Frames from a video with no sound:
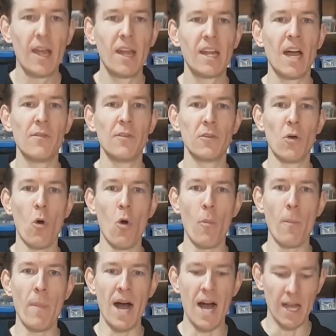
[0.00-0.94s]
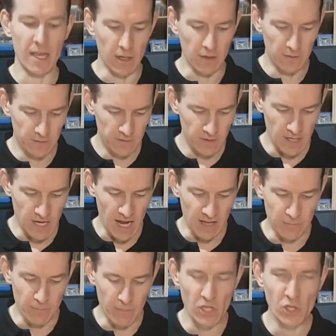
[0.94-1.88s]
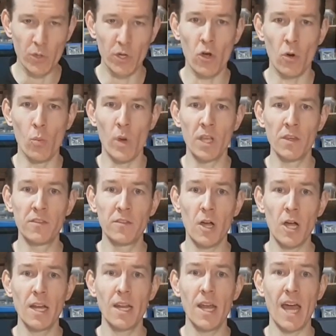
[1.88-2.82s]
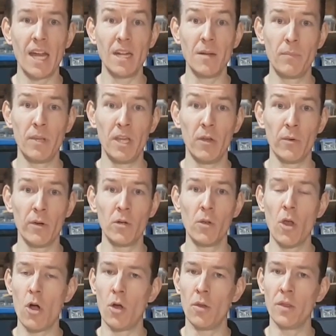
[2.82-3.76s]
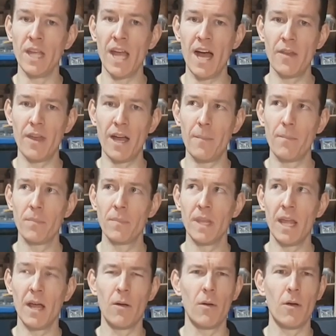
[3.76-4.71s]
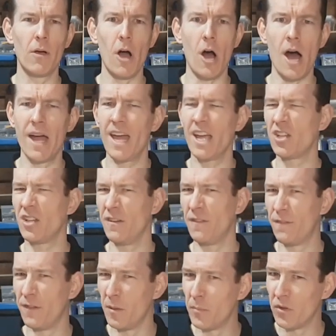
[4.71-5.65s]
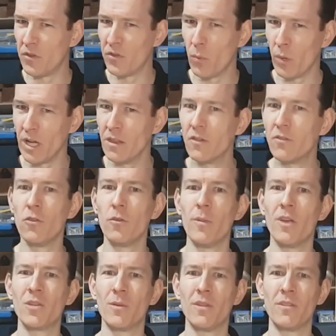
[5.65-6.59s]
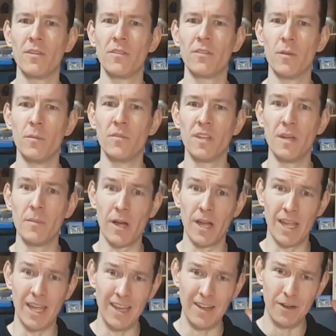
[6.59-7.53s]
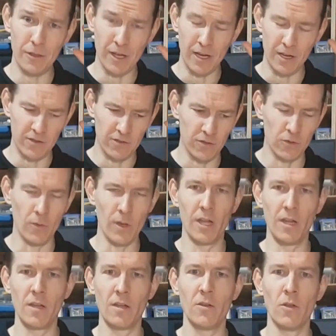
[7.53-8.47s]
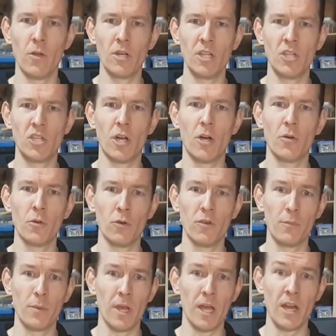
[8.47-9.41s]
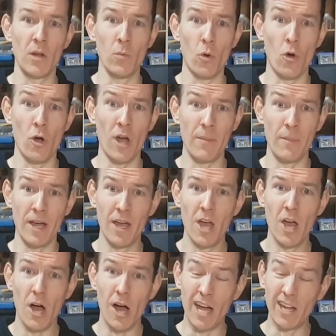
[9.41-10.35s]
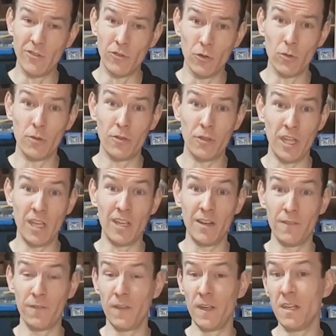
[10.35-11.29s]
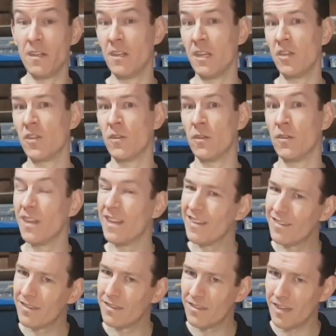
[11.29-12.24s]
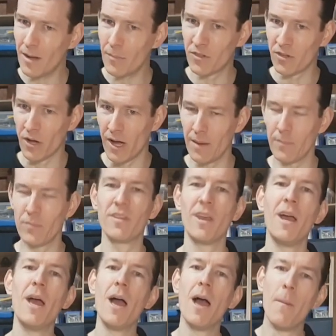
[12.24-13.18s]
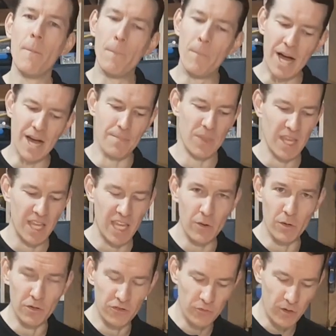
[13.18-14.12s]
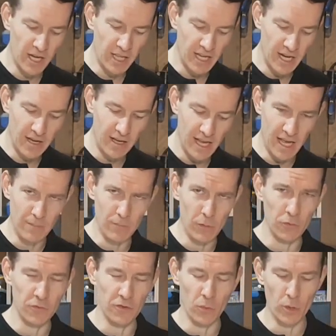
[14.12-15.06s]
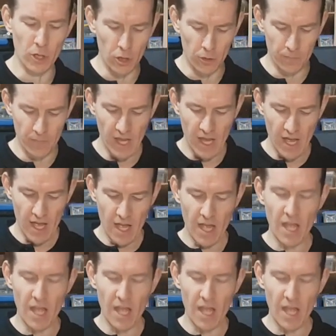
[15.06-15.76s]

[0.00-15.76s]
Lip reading: covers all markets. It has metric on one side and imperial on the other. Now, I actually flip between the two measurement systems in my head, thanks to a nerdy childhood of playing Warhammer. I do think in feet and inches sometimes. But here in Australia and most of the world,